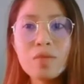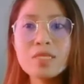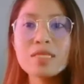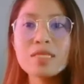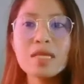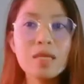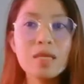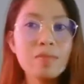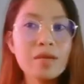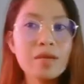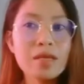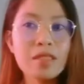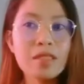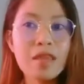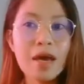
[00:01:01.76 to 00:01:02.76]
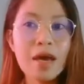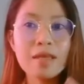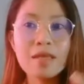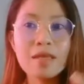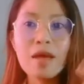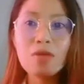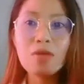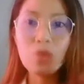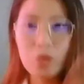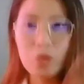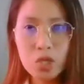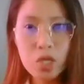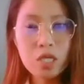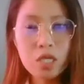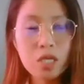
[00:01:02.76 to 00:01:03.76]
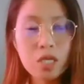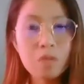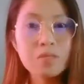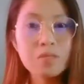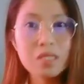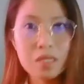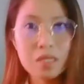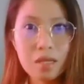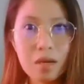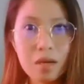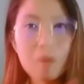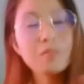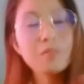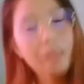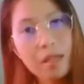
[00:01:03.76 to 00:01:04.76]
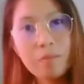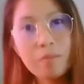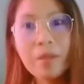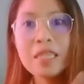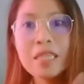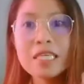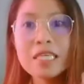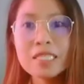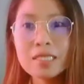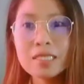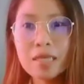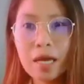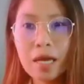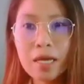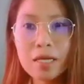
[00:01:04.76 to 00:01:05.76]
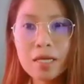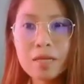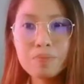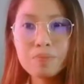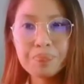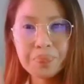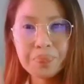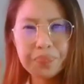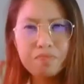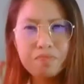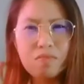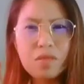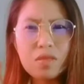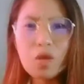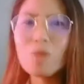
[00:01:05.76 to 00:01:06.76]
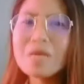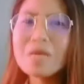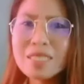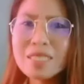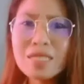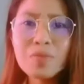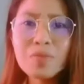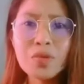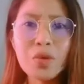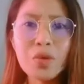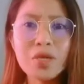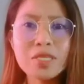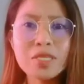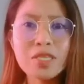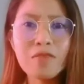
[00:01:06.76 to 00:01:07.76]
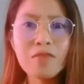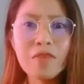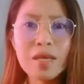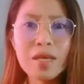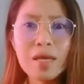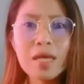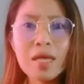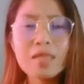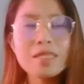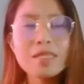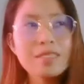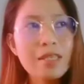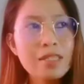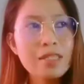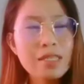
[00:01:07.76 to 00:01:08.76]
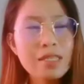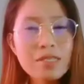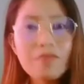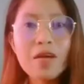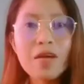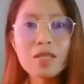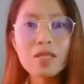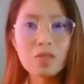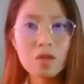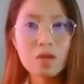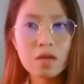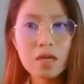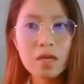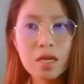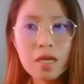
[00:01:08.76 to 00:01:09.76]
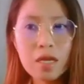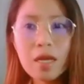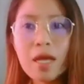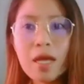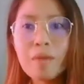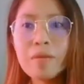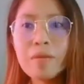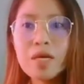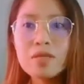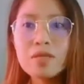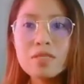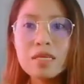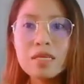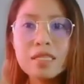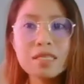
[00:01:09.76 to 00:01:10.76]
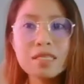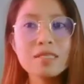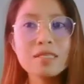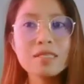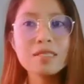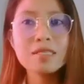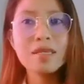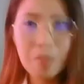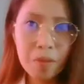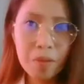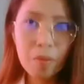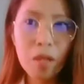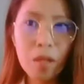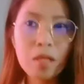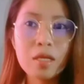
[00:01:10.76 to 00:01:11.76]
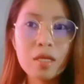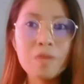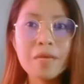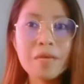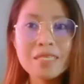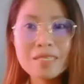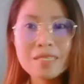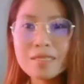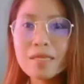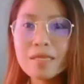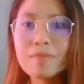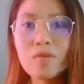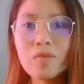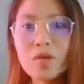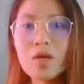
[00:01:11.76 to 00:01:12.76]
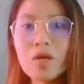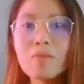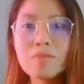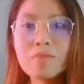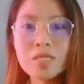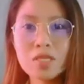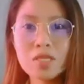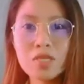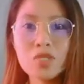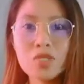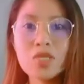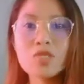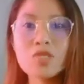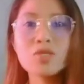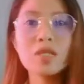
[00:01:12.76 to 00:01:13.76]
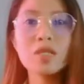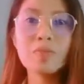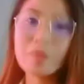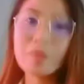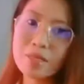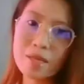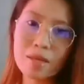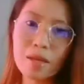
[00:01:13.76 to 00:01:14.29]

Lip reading: claiming that the result obtained by this kind of assessment are dissatisfactory because it is incapable of assessing more complex educational process.